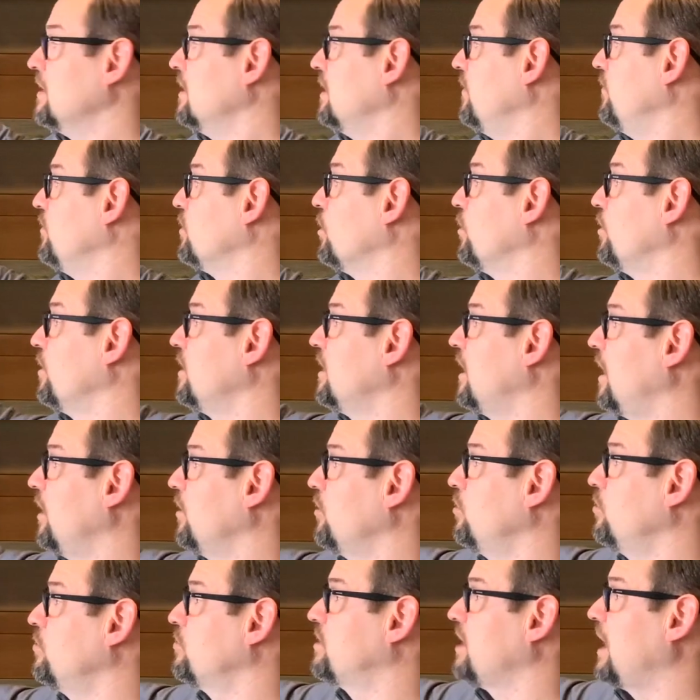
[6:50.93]
If you go to
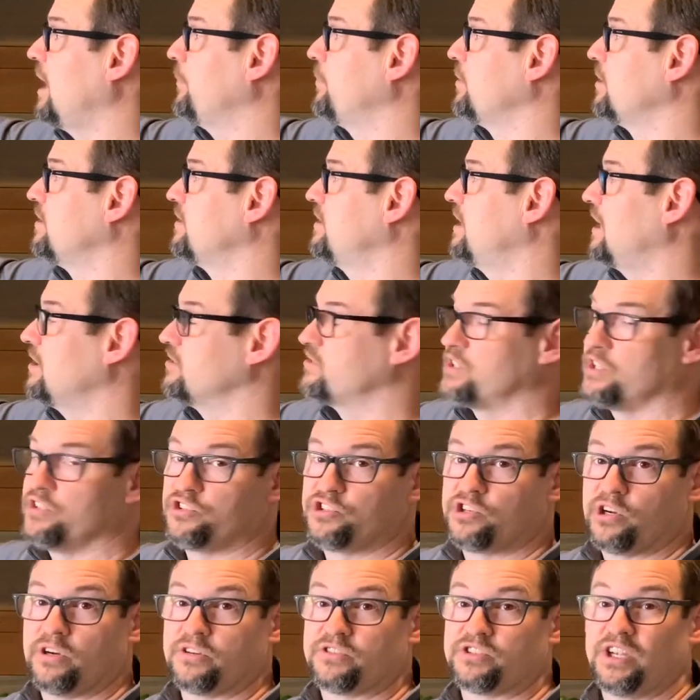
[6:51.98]
Yahoo, type in Townsend
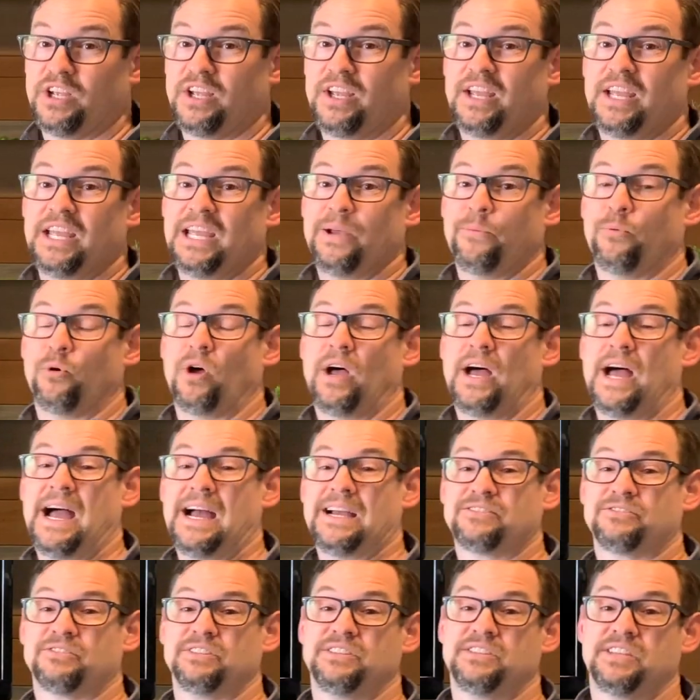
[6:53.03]
Church, it will
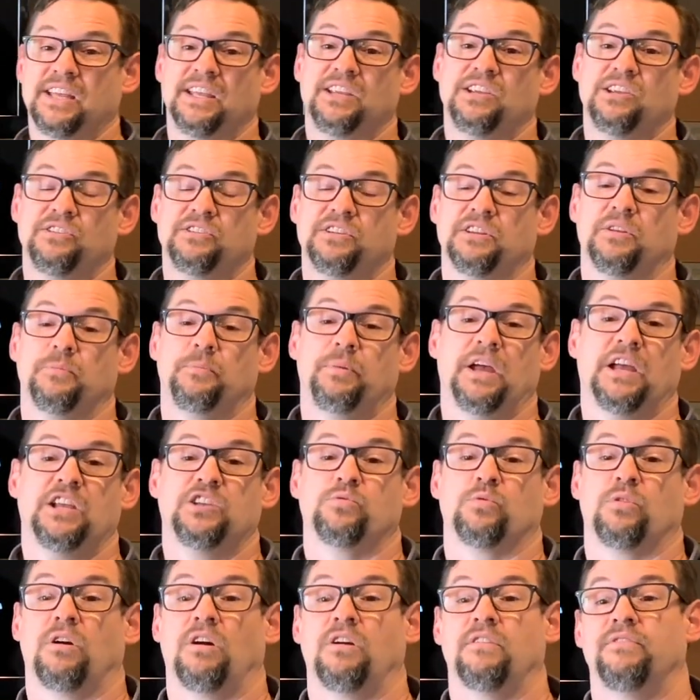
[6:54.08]
actually take you to the page
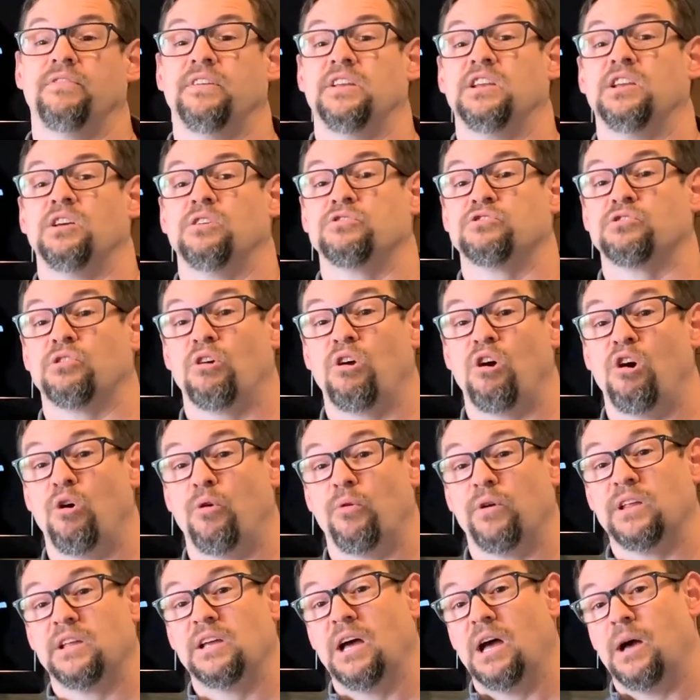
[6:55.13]
where our videos are
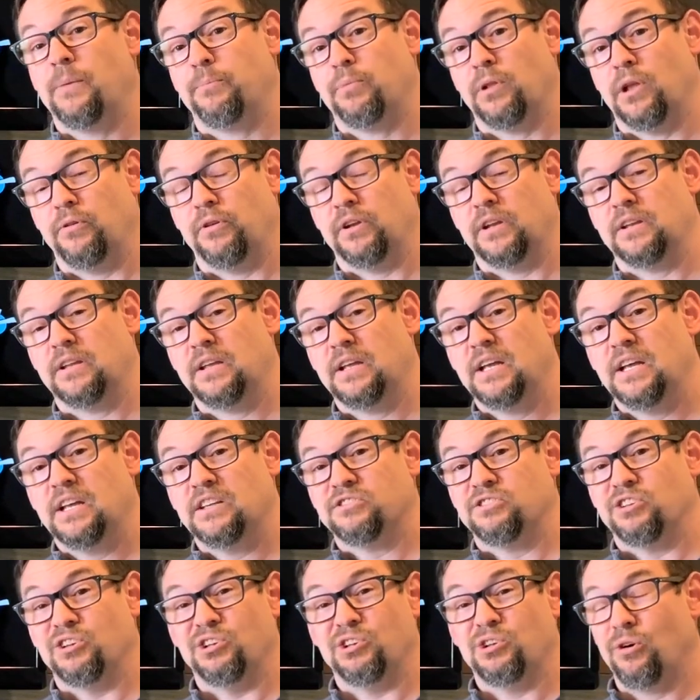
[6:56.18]
already uploaded.
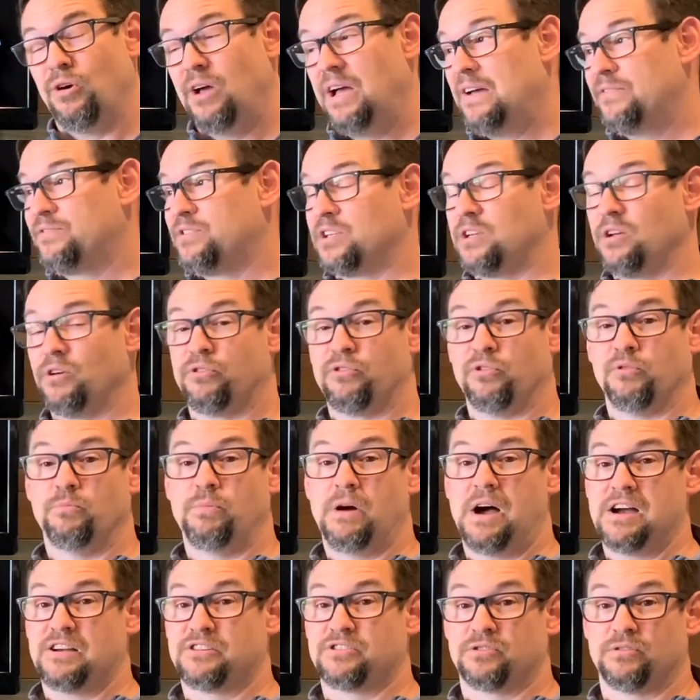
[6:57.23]
So you don't have to go through
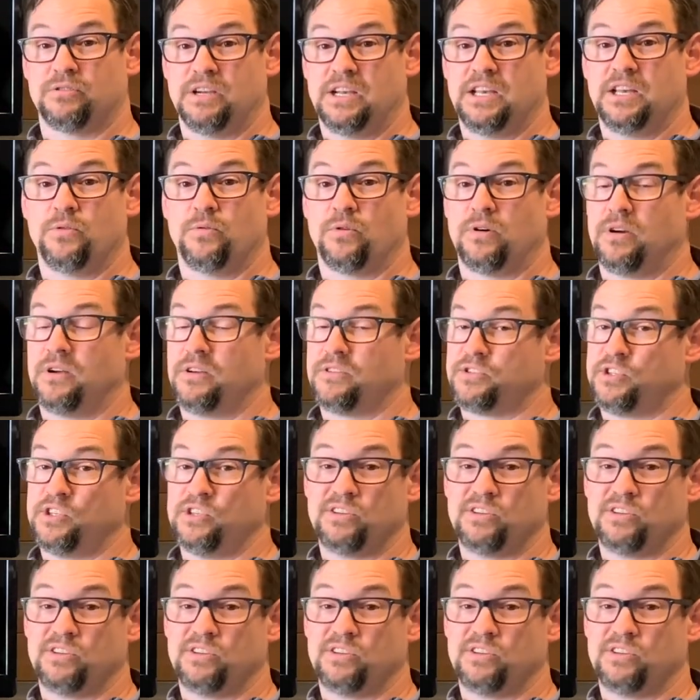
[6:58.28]
Boxer or anywhere else.